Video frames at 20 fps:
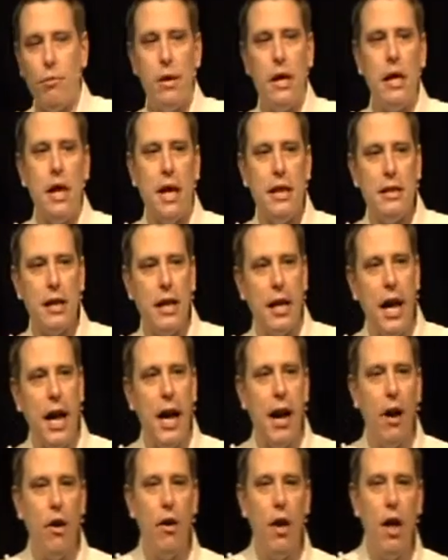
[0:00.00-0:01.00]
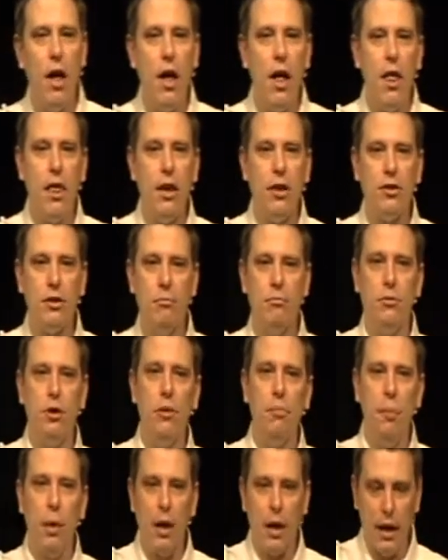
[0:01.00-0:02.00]
realizing now there's some
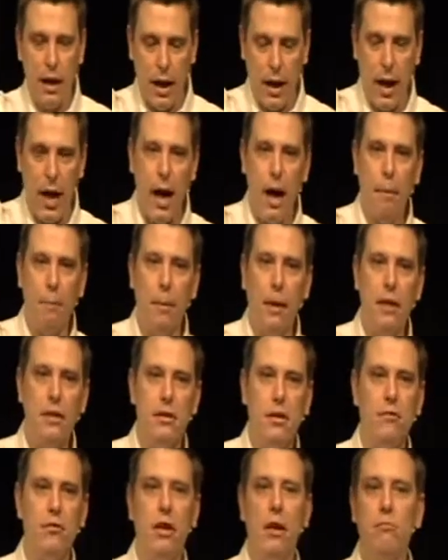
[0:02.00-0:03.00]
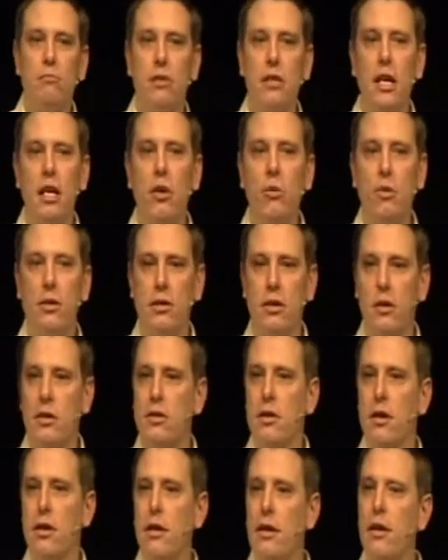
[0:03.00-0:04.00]
duplicate copies of some
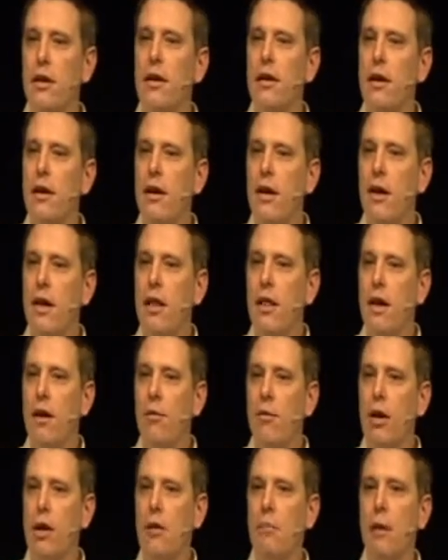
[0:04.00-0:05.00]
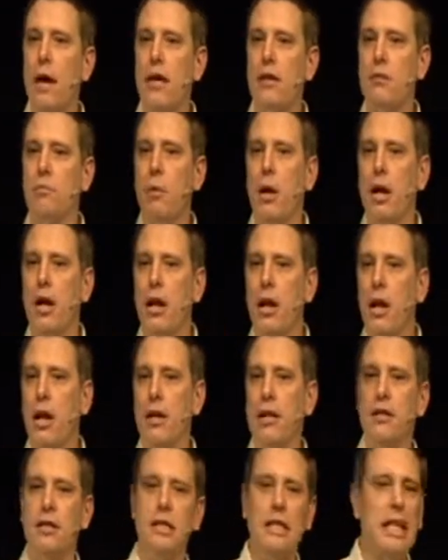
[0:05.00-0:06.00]
sequences that really may explain a
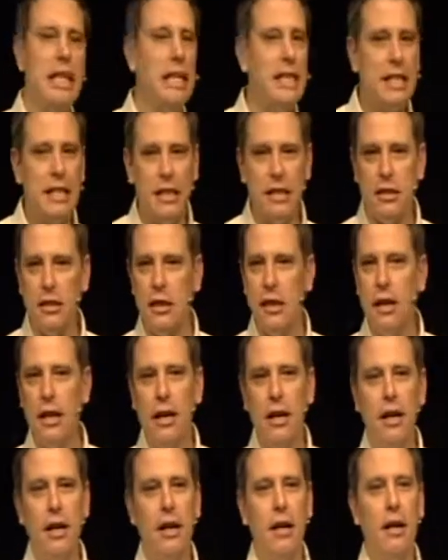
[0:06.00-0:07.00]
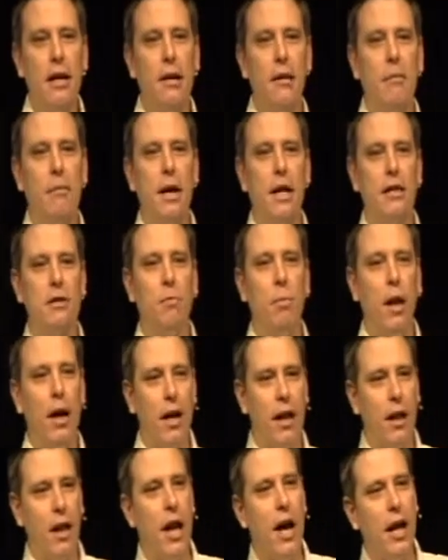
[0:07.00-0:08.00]
lot of diseases, may
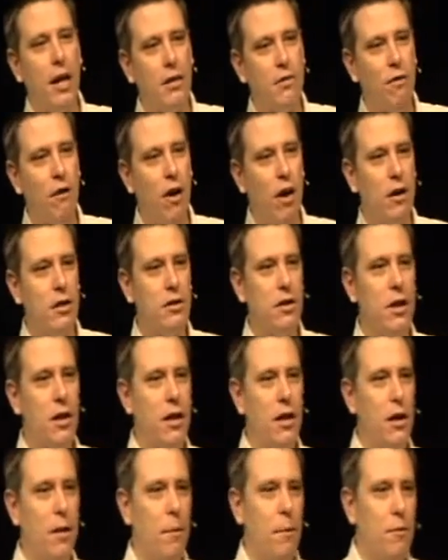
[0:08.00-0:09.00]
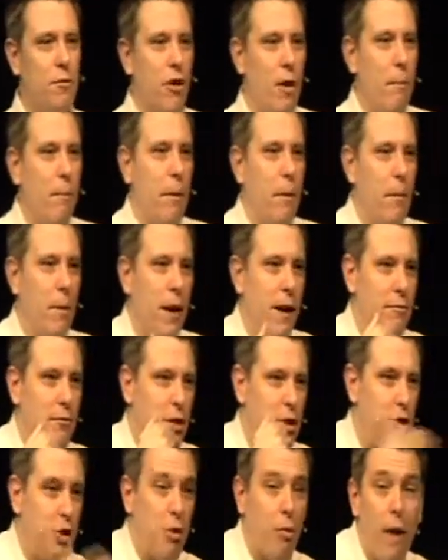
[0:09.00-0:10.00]
explain a lot as far as some people
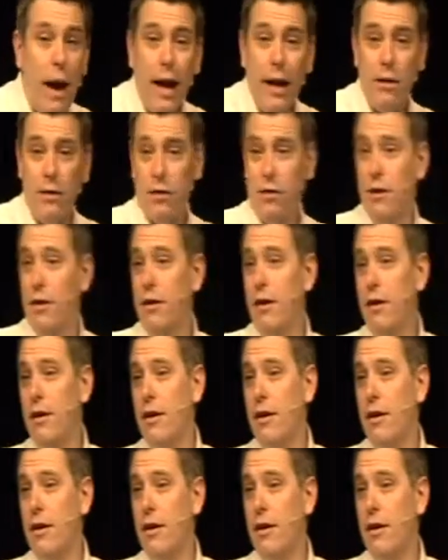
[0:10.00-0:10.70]
having strengths